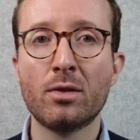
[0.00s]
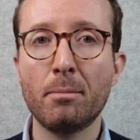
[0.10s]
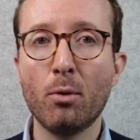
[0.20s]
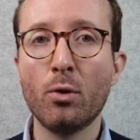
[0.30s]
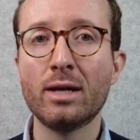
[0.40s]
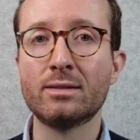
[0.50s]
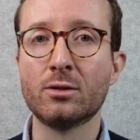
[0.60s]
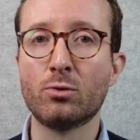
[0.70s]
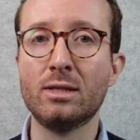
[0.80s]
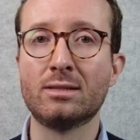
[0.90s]
the board has
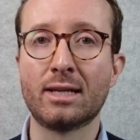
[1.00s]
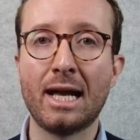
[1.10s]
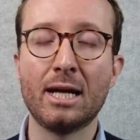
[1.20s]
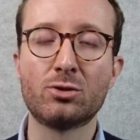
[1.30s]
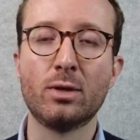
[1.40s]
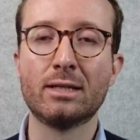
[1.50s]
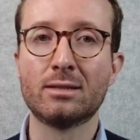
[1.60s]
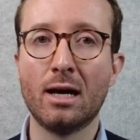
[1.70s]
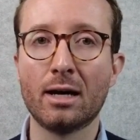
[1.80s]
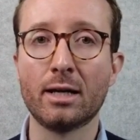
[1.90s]
increased the cash rate
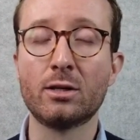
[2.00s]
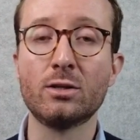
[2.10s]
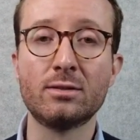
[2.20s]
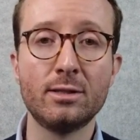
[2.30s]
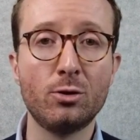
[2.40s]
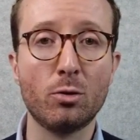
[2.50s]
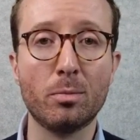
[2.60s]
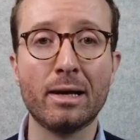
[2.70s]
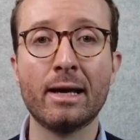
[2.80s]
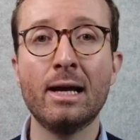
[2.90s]
target
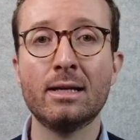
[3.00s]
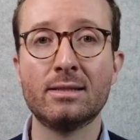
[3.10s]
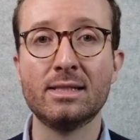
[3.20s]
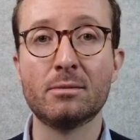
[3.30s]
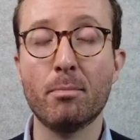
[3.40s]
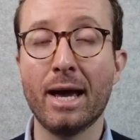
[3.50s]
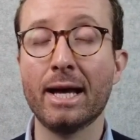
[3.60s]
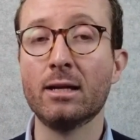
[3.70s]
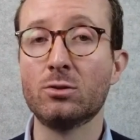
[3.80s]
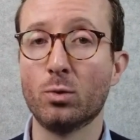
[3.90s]
considerably since
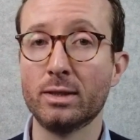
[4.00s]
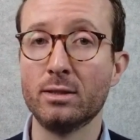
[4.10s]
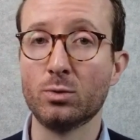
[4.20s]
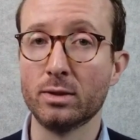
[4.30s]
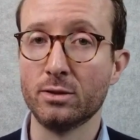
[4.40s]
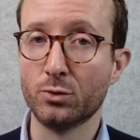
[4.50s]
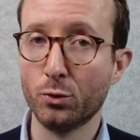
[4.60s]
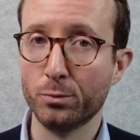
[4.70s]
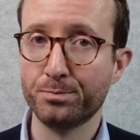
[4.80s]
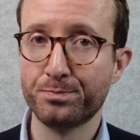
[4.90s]
May
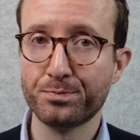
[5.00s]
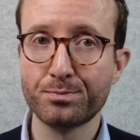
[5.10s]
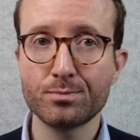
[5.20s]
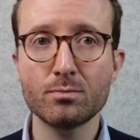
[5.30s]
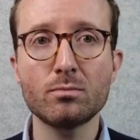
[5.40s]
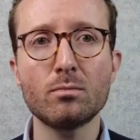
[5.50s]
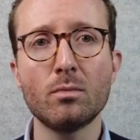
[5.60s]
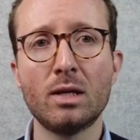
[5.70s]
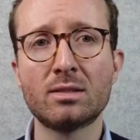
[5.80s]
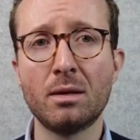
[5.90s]
2022.
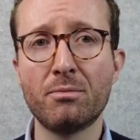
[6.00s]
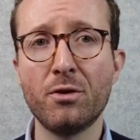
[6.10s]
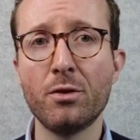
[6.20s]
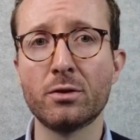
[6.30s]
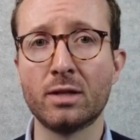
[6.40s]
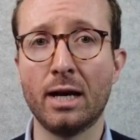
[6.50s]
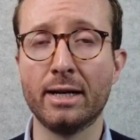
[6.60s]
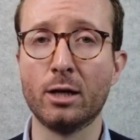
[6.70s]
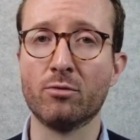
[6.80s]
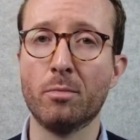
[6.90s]
Some further
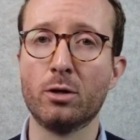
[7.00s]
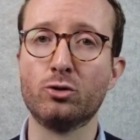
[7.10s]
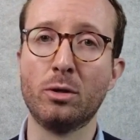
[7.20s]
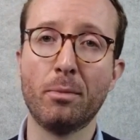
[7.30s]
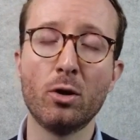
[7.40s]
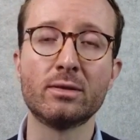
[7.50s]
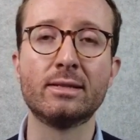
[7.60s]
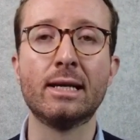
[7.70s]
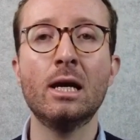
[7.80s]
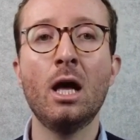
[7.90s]
tightening of monetary
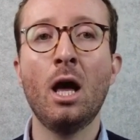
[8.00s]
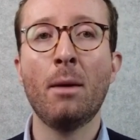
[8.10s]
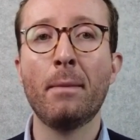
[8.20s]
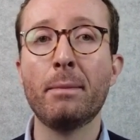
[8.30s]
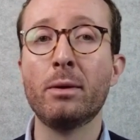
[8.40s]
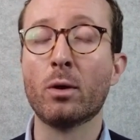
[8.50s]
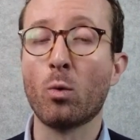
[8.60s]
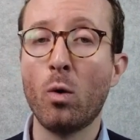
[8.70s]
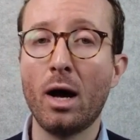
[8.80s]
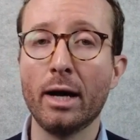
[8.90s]
policy may be
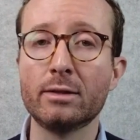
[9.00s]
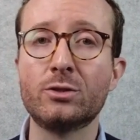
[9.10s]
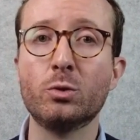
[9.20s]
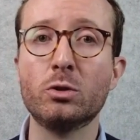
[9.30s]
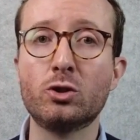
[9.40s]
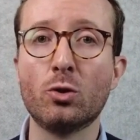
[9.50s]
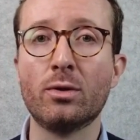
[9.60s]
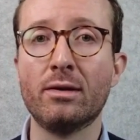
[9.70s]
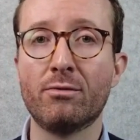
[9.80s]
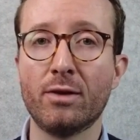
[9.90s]
required to ensure
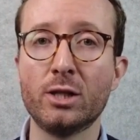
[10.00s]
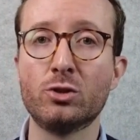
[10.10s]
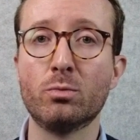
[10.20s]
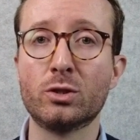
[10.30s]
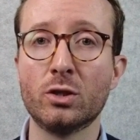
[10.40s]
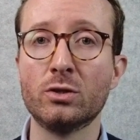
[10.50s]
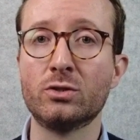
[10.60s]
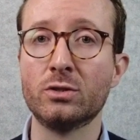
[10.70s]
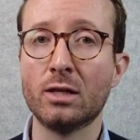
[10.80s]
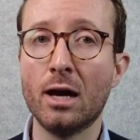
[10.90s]
that inflation returns
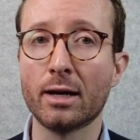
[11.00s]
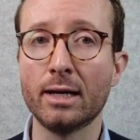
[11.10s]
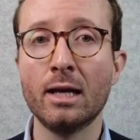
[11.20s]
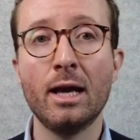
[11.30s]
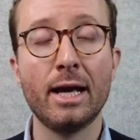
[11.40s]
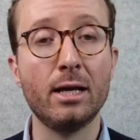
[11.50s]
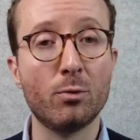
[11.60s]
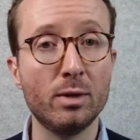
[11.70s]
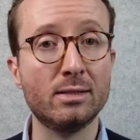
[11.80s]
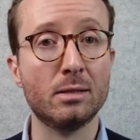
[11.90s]
to target in a
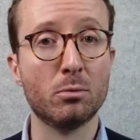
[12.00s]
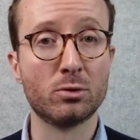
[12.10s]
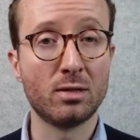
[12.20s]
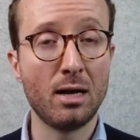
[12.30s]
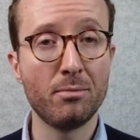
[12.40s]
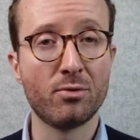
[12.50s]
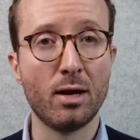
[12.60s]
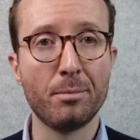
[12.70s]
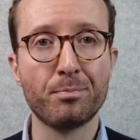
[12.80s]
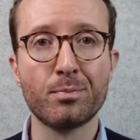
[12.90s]
reasonable
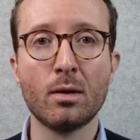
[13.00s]
timeframe,